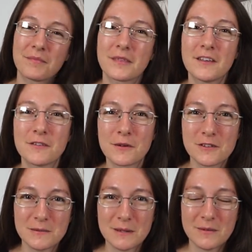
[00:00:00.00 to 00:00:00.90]
If you're one
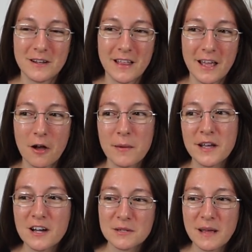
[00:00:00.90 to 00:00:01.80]
of those people that are like, oh my
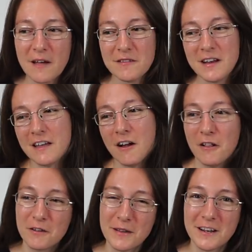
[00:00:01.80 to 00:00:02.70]
gosh, we haven't had
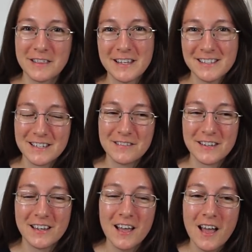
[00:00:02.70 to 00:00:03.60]
Halloween or
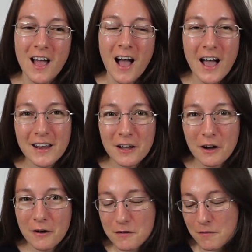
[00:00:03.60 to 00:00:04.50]
Thanksgiving, I
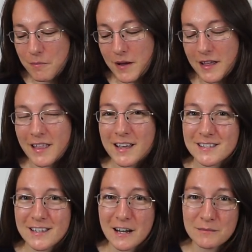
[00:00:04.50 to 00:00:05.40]
know, but like I
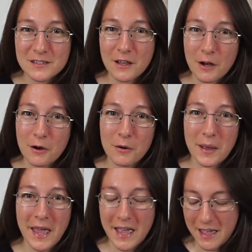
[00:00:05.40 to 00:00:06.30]
said, I'm slow
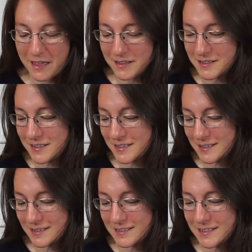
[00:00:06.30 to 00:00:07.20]
and
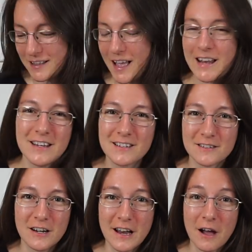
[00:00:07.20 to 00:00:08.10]
I need to
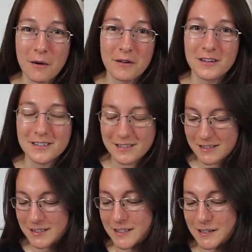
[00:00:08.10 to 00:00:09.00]
start now or else
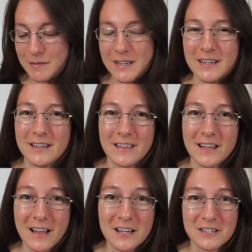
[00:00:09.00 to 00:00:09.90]
it's gonna be
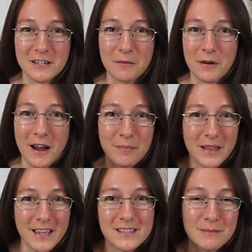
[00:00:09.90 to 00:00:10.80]
like last year where I
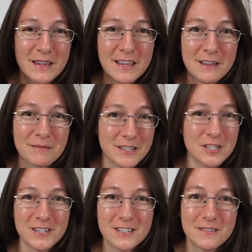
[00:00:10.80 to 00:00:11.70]
planned to make him these
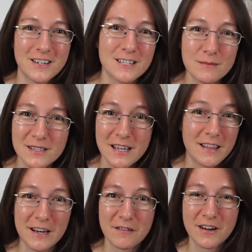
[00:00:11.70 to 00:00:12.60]
shirts for Christmas and
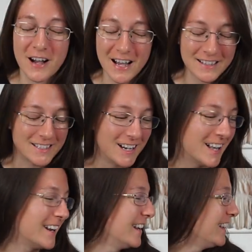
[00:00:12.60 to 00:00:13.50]
they never got
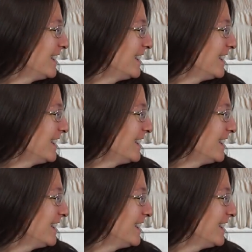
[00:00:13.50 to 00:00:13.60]
done.